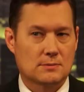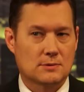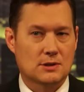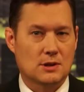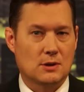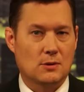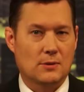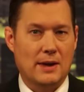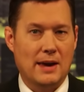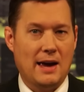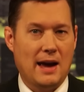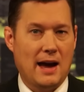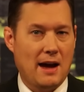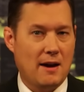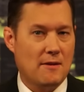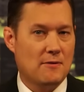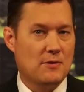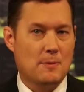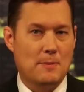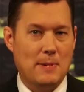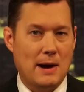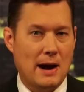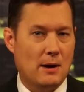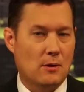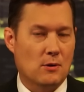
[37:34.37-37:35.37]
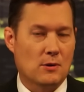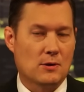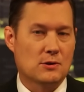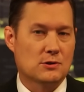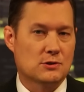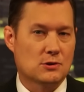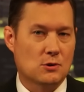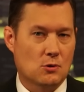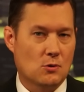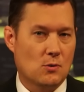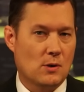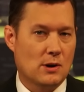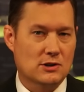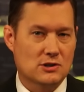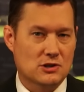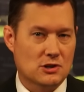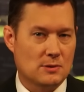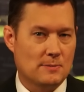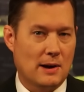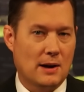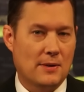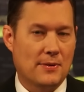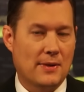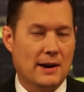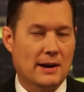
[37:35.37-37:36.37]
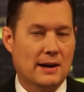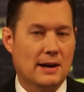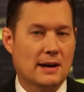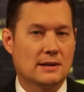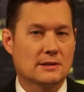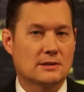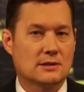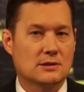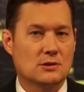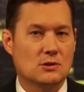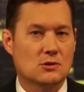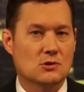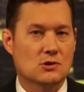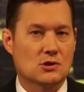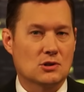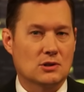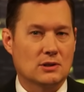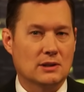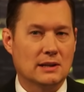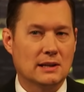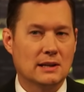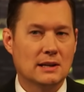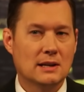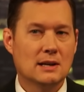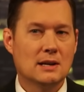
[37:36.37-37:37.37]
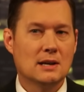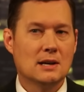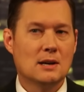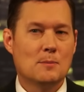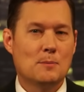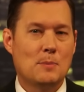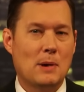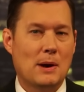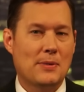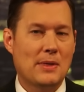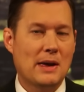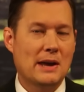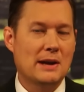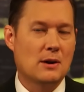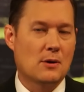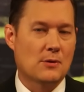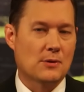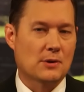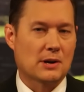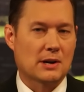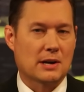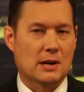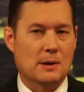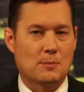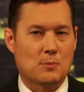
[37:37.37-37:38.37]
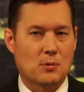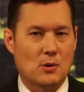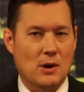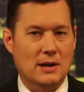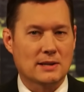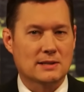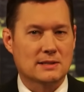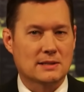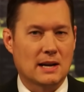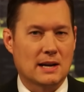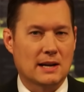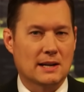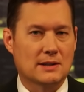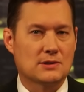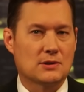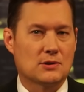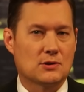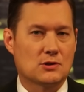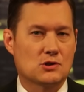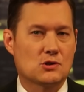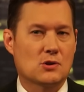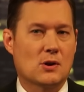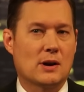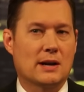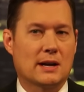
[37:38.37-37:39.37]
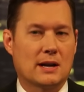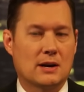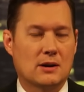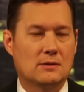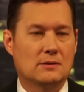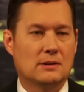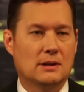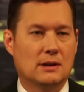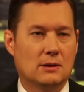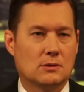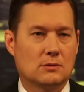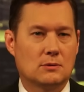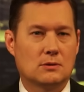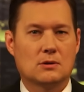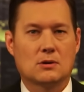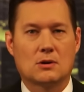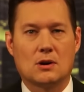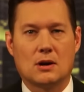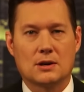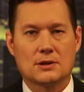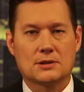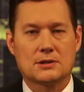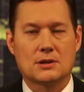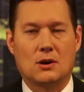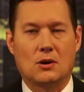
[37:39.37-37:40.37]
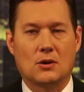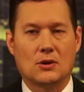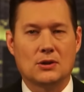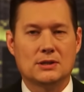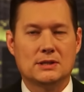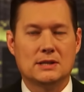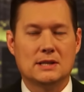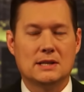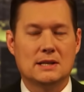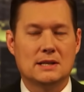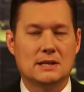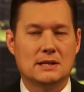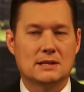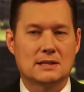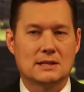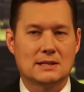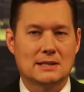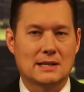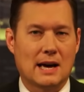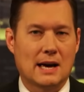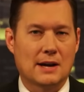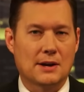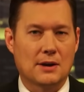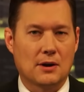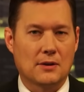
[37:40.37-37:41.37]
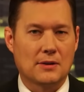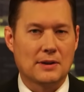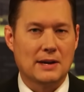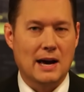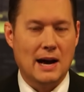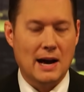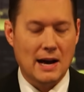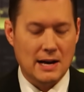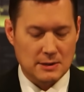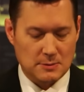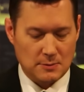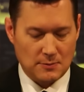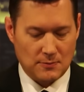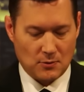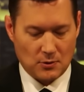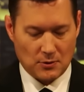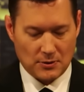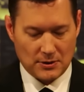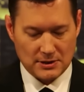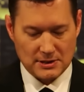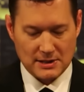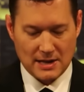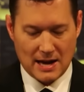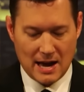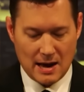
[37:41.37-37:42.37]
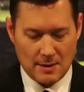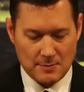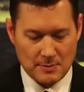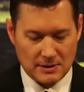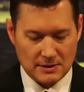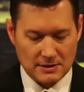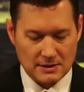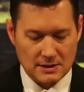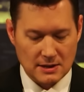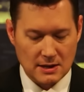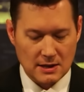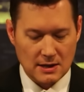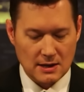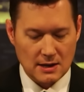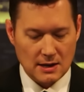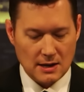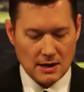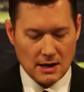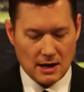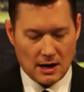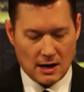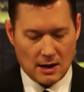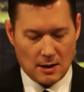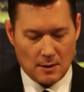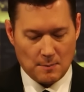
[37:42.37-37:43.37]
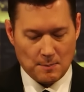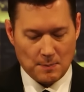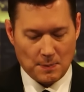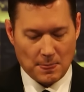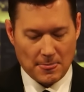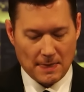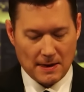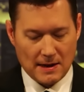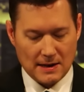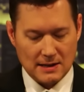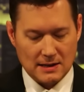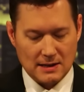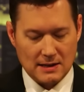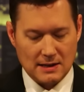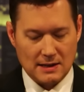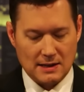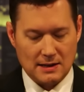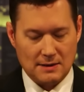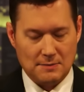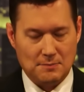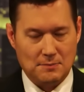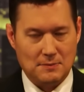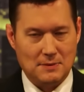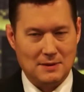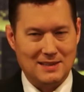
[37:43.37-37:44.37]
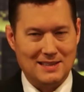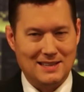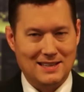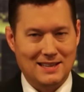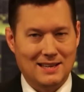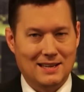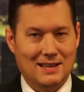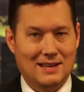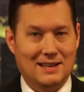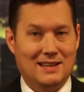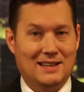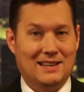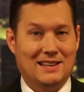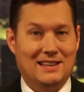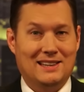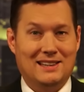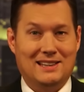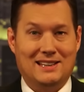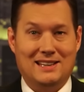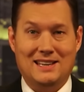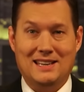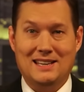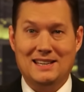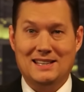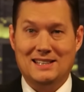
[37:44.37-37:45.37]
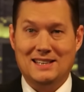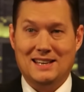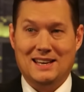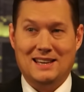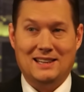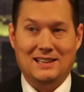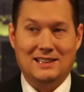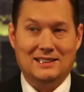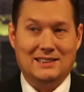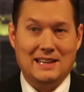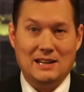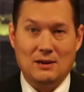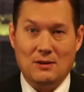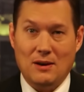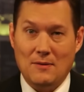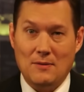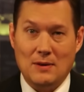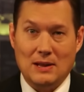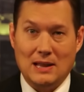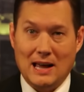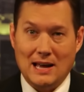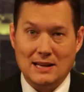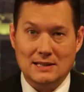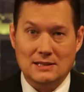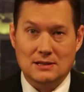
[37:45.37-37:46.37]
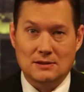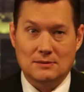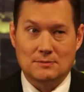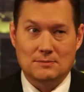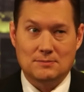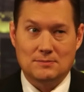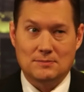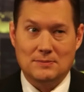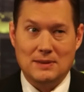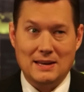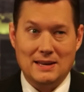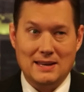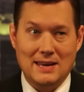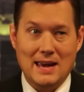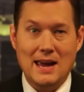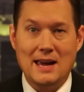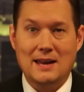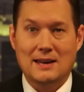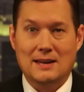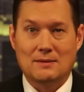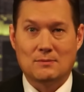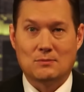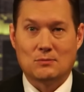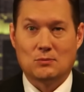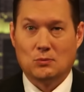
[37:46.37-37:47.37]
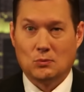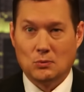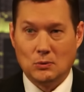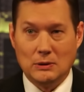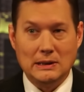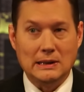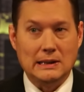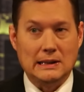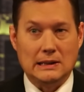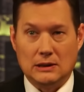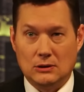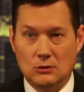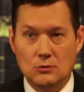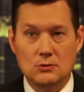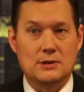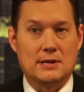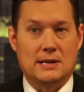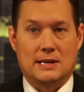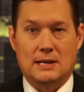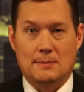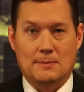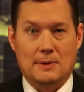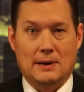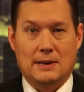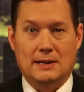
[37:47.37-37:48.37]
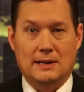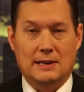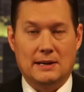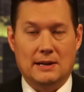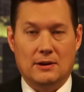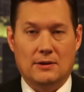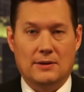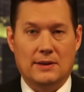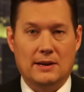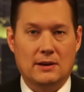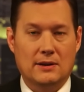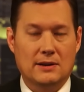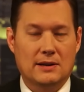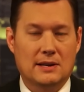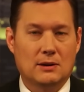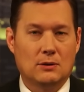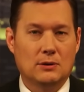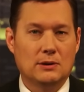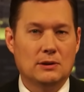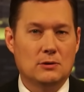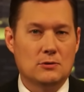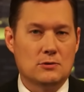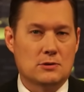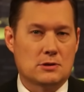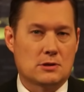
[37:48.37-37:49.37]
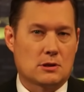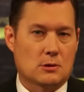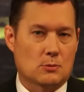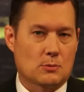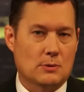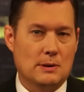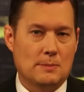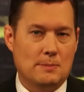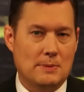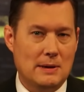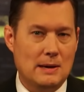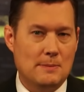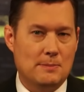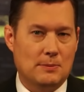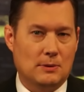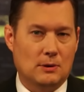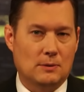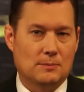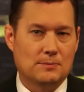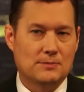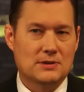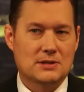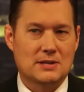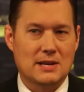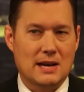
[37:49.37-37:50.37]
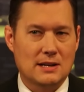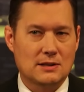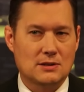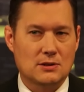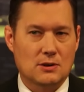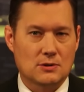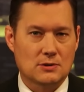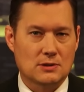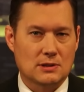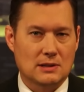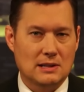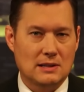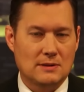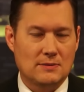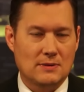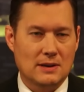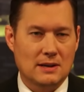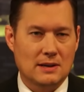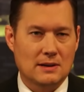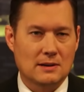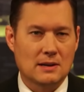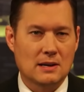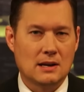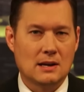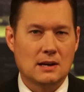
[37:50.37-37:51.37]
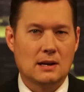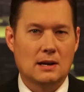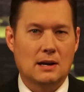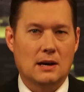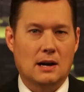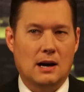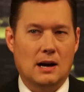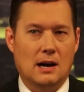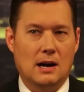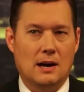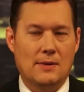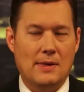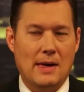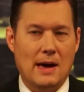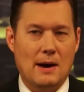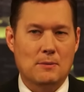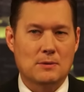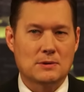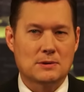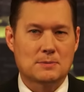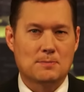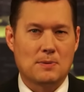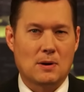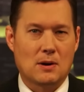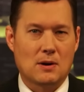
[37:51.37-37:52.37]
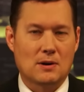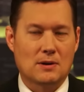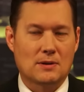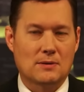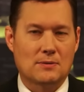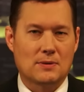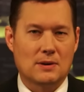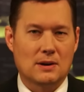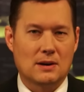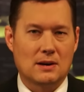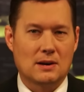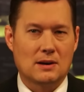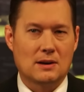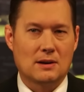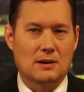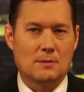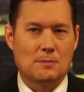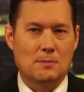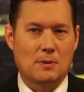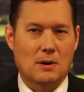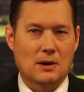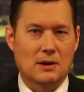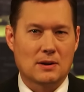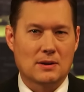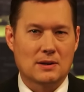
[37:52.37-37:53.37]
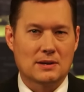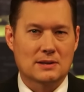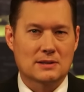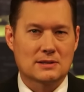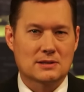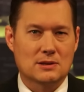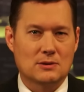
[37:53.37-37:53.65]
So they have the power. There's no question about that constitutionally, but they know they're going to get pressed on it. So they're trying to, you know, cross all the T's and dot all the I's before this happens. Look, they don't have a lot to, they can't really lose anybody here. They only, can only lose three people. Santos leaving, that was part of this.